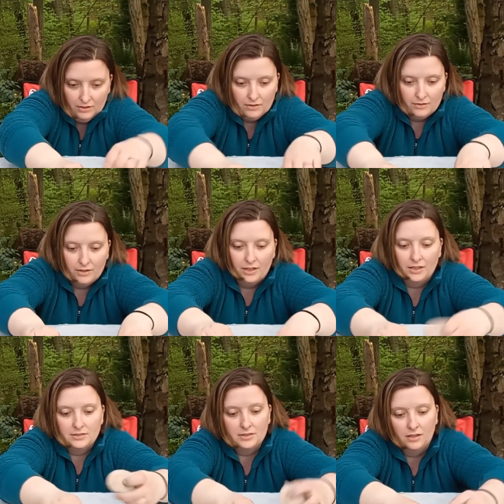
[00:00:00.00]

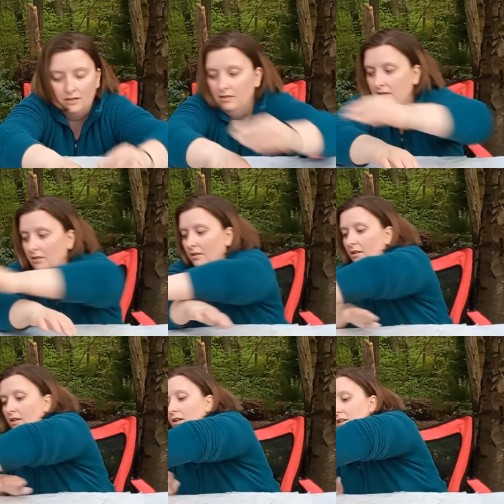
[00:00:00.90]
Alright.
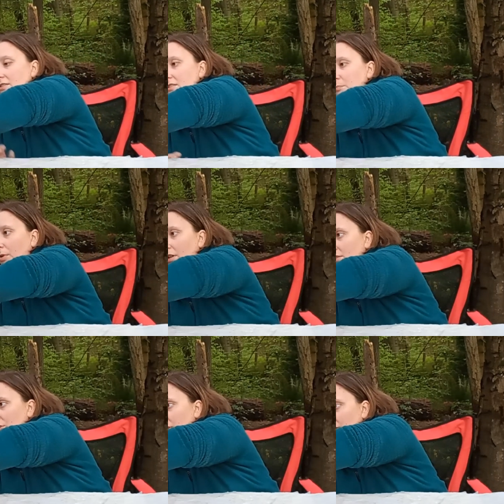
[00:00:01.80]

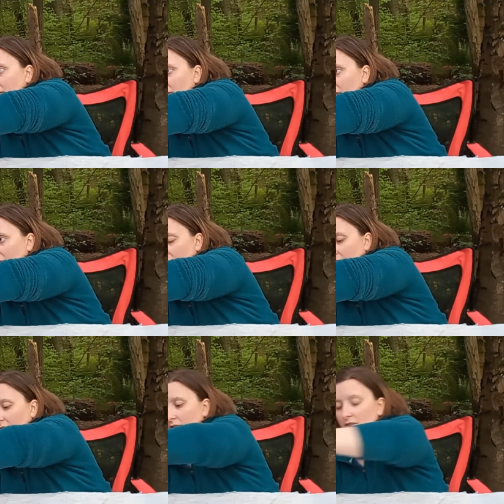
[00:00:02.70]
Sponge.
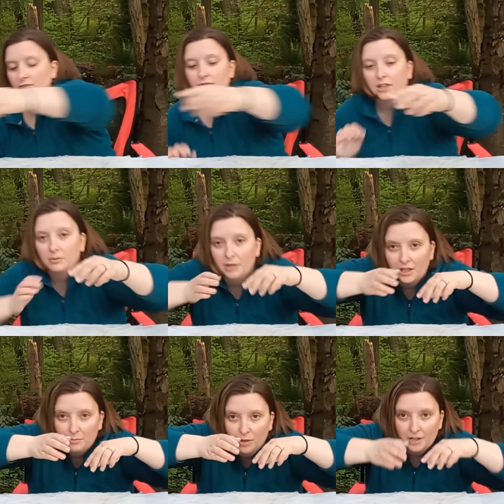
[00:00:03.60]
Just feel like I'm
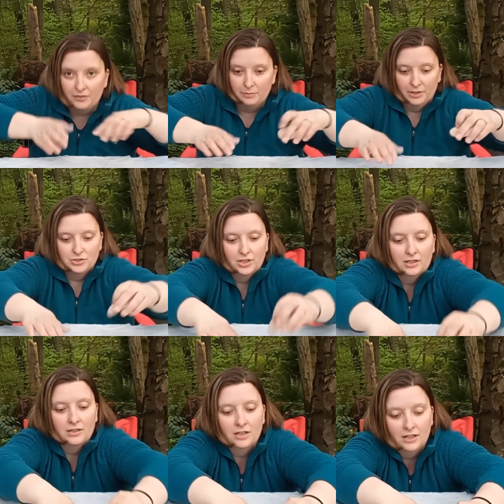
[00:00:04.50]
making pottery at my
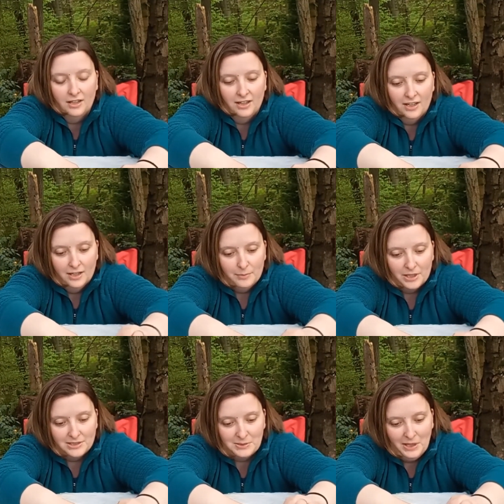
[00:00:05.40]
chin.
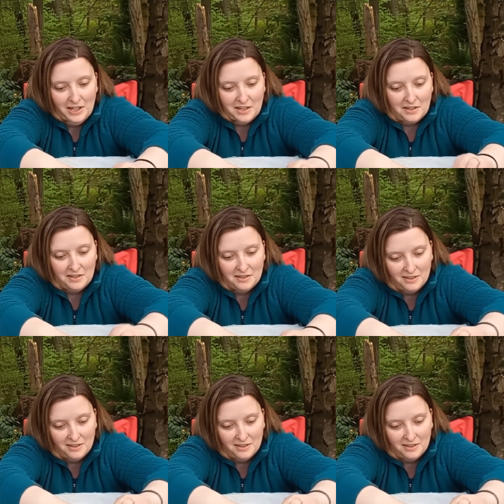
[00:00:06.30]
That's okay.